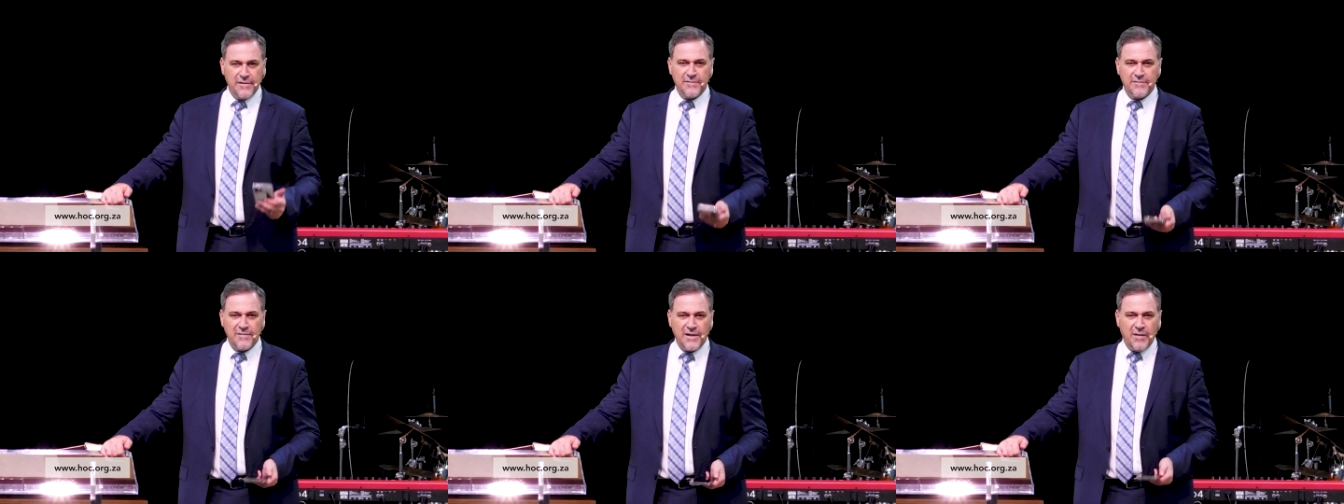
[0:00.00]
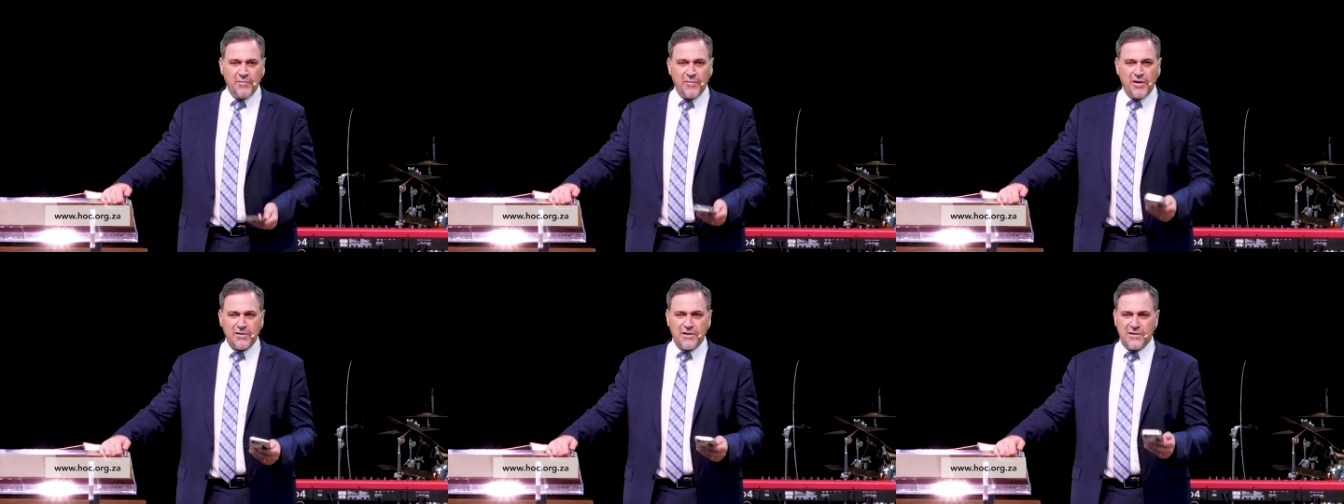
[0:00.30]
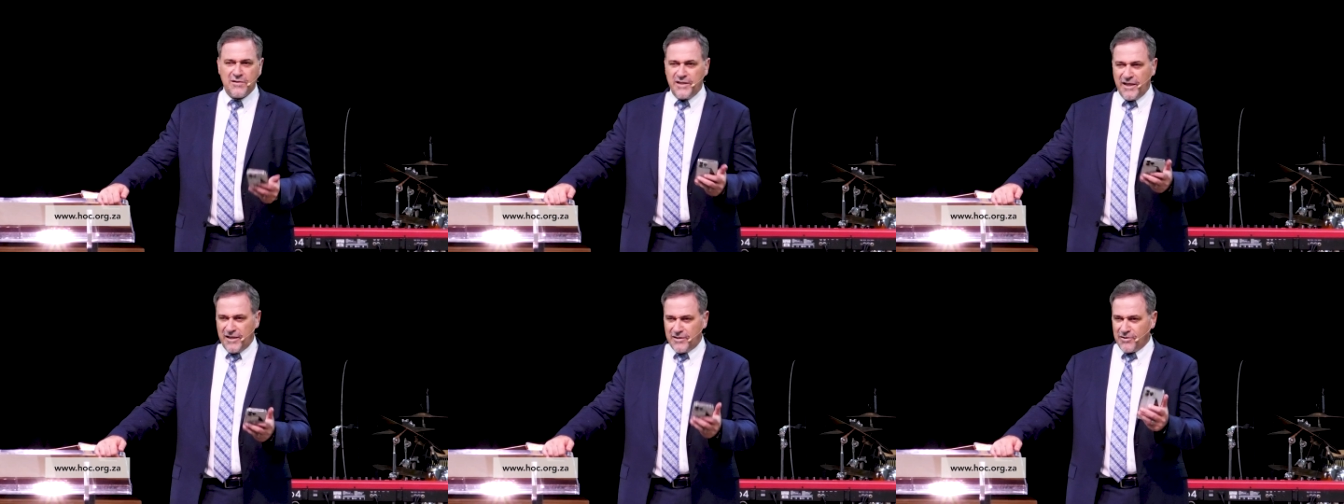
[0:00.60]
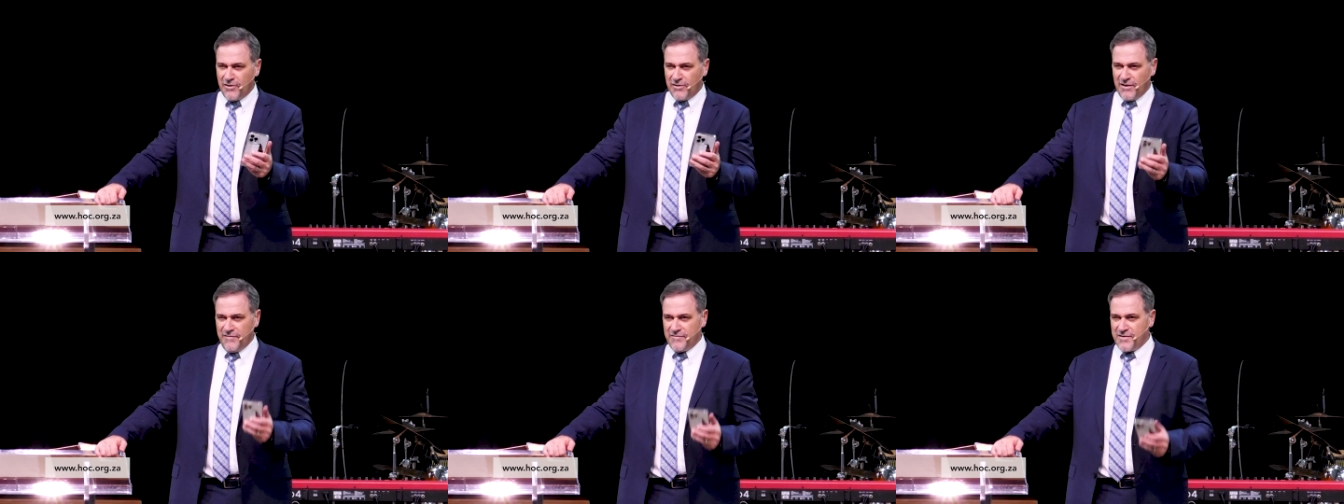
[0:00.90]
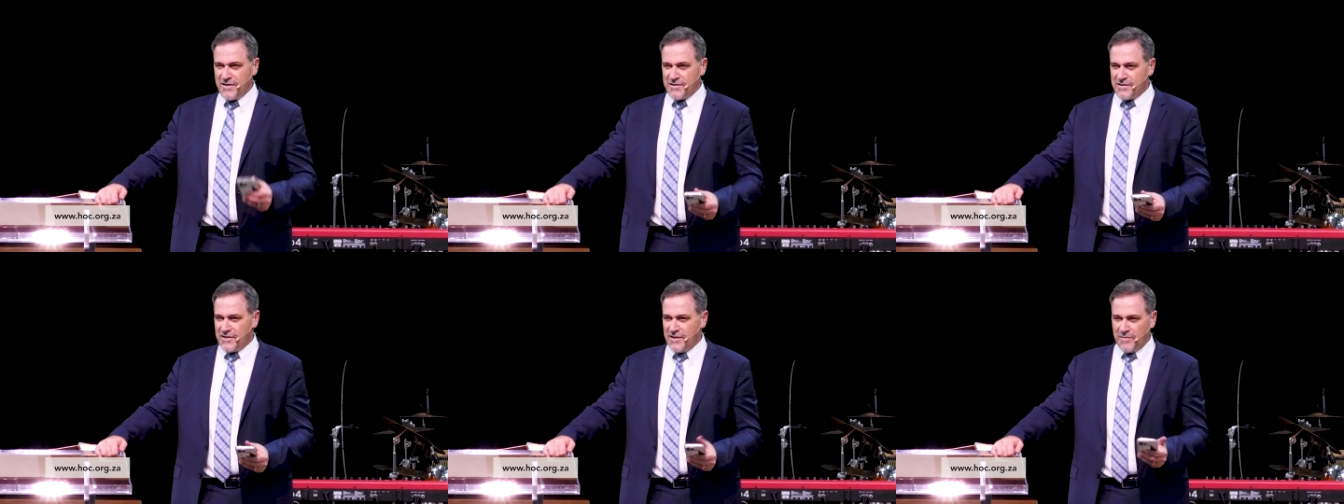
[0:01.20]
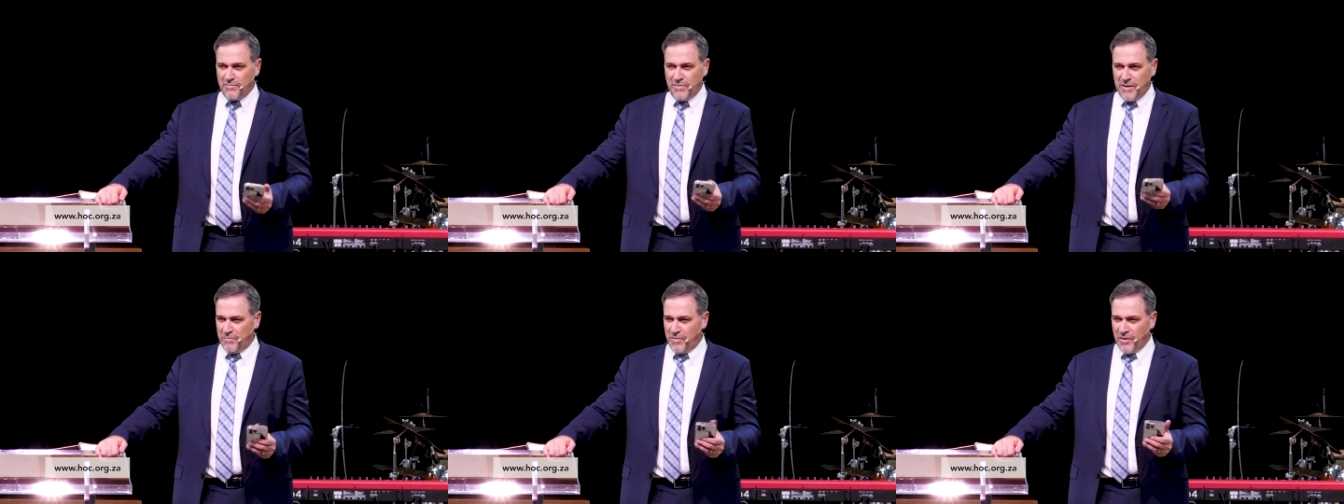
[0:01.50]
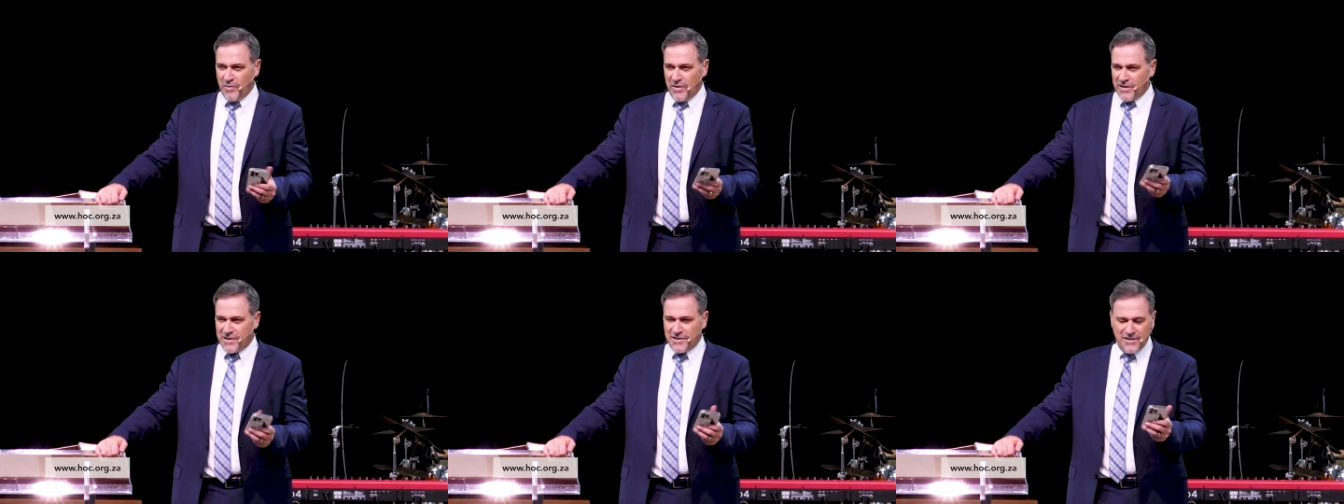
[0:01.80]
I'm not on TikTok, I've just heard people
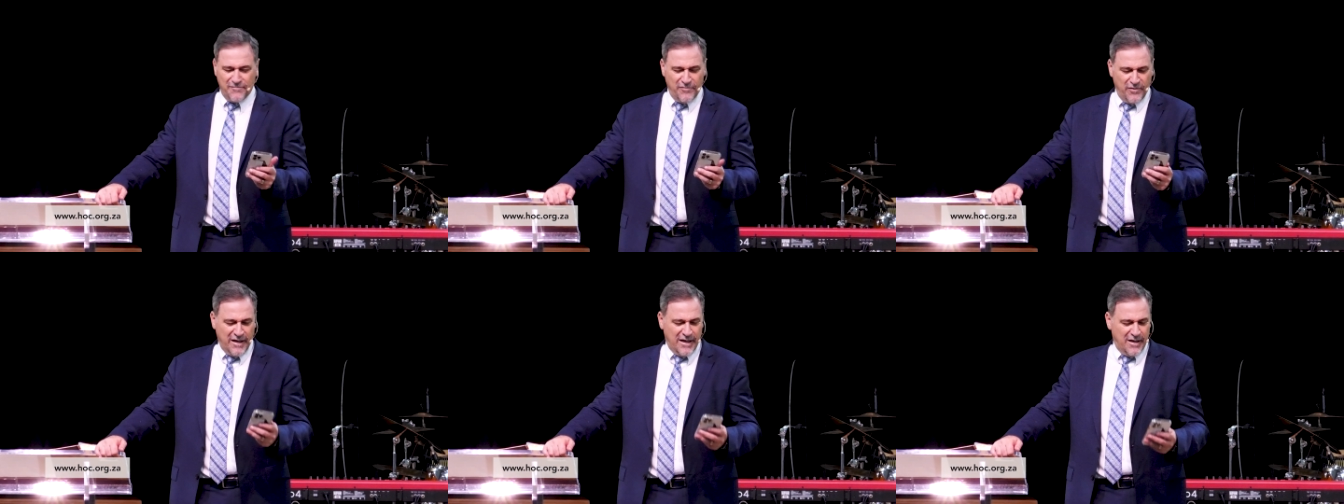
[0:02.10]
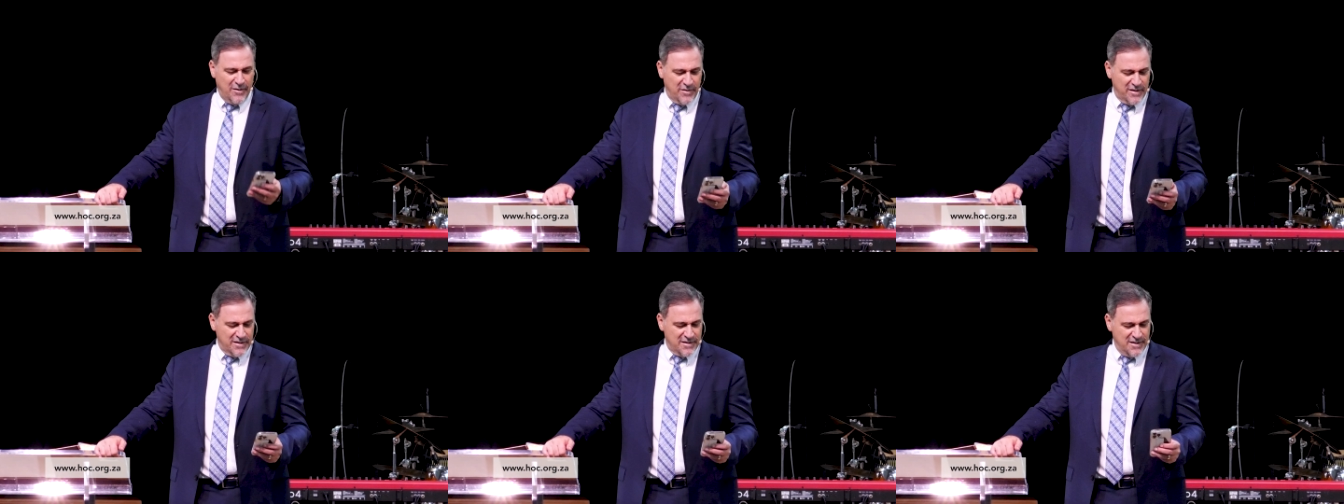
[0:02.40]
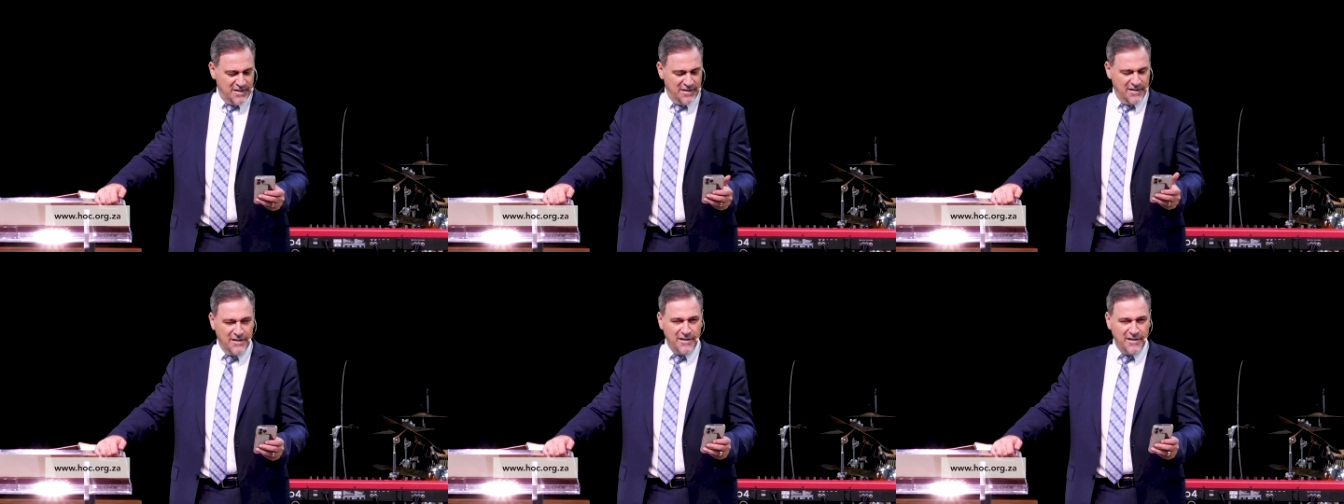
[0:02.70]
watch it for hours.